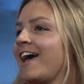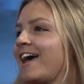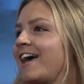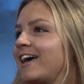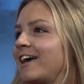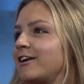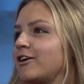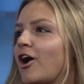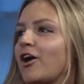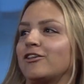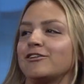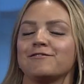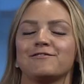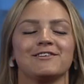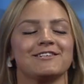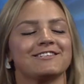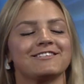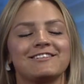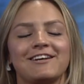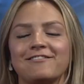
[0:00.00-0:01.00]
and all of
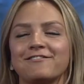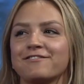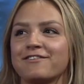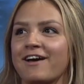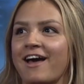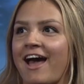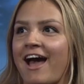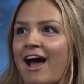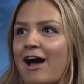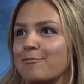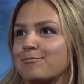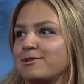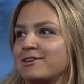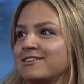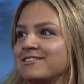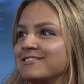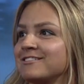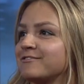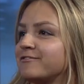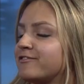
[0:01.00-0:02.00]
this stuff
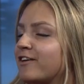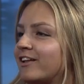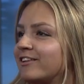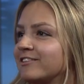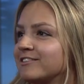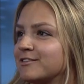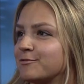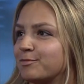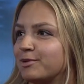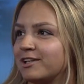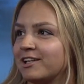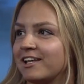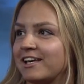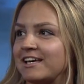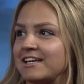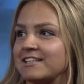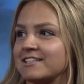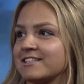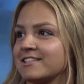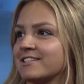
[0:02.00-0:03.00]
fell into
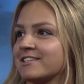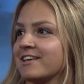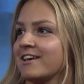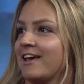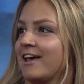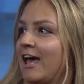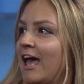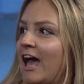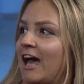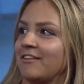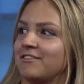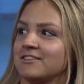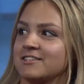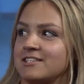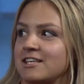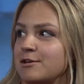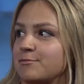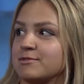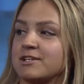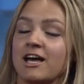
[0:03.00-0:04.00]
place at the
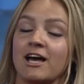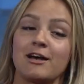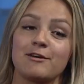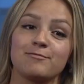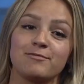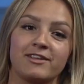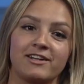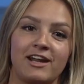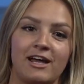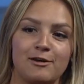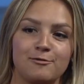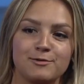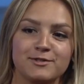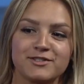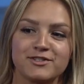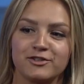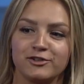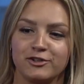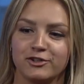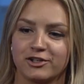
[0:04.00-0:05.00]
same time that I
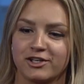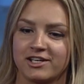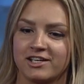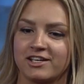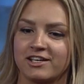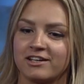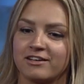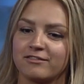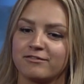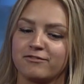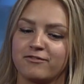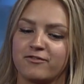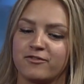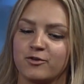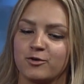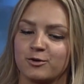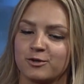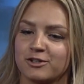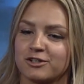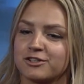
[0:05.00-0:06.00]
was looking
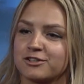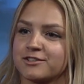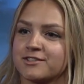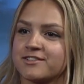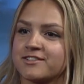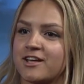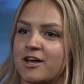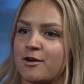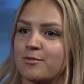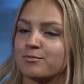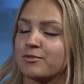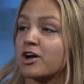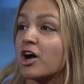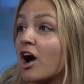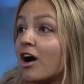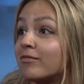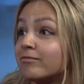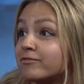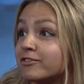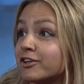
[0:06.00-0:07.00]
for some
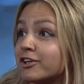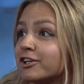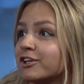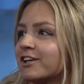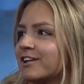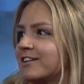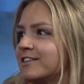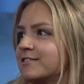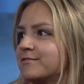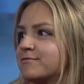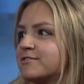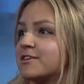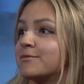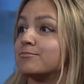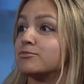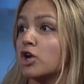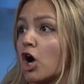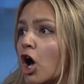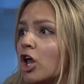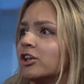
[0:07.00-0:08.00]
comfort and
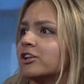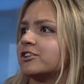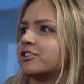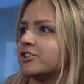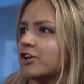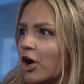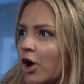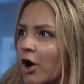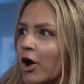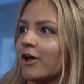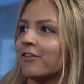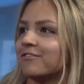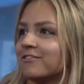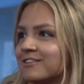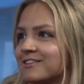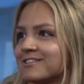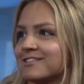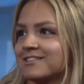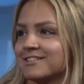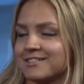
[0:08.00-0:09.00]
some knowledge on
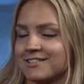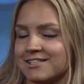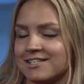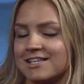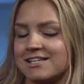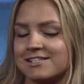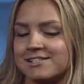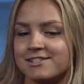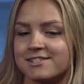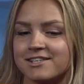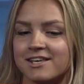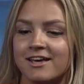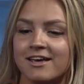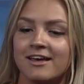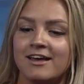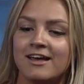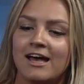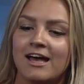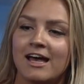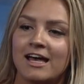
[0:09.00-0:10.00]
this disease.
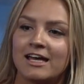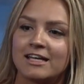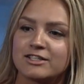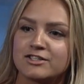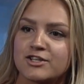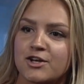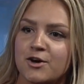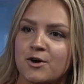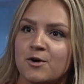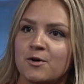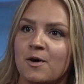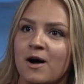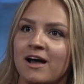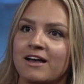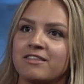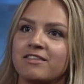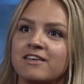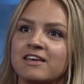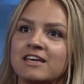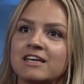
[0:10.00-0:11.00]
And so
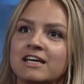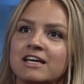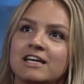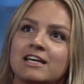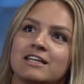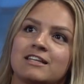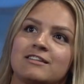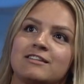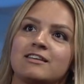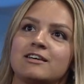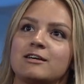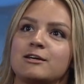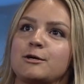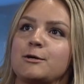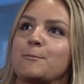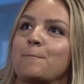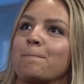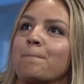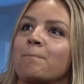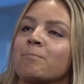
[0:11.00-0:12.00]
I think
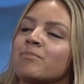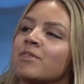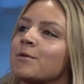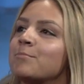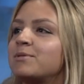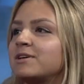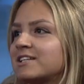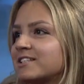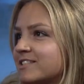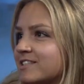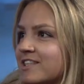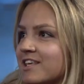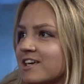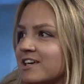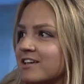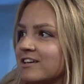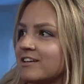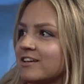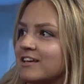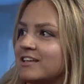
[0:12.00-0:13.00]
the biggest
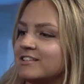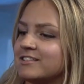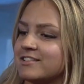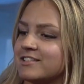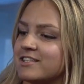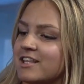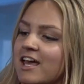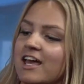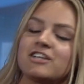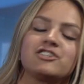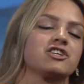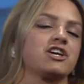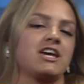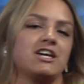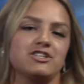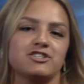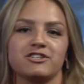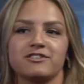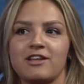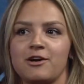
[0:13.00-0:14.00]
thing is the
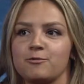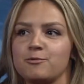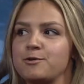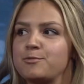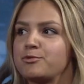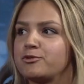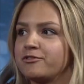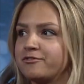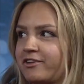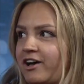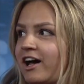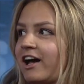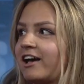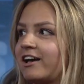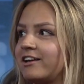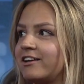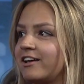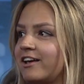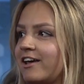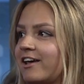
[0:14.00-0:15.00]
education that we
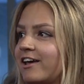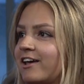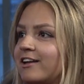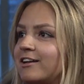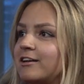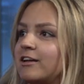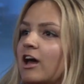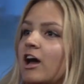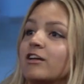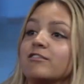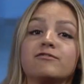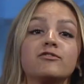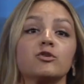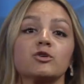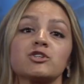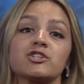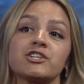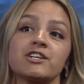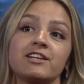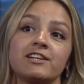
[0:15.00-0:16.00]
provide. And
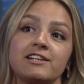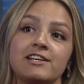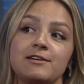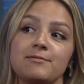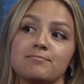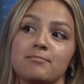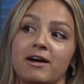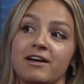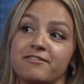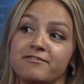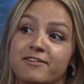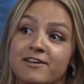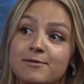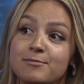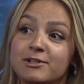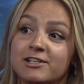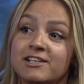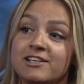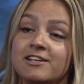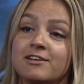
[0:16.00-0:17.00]
unfortunately, my
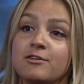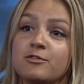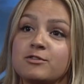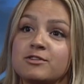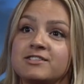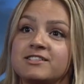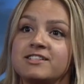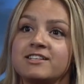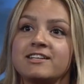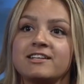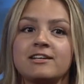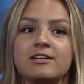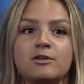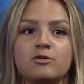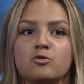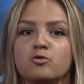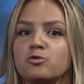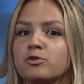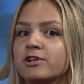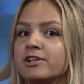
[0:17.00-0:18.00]
family didn't
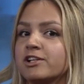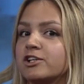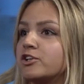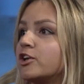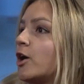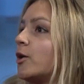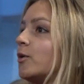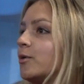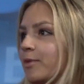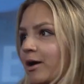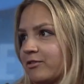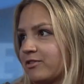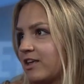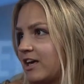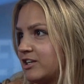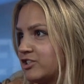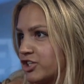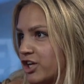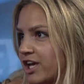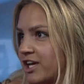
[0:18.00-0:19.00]
really know about the
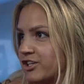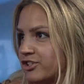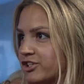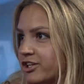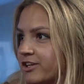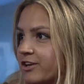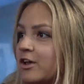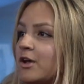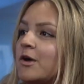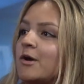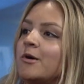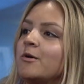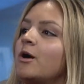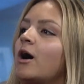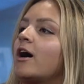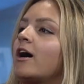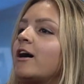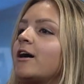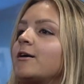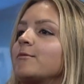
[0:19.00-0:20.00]
education.
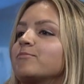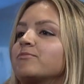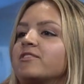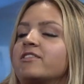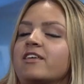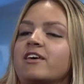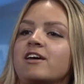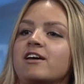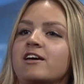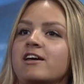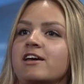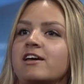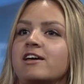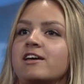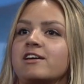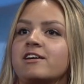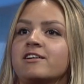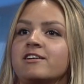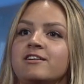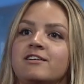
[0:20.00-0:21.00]

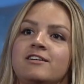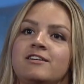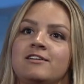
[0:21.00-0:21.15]
They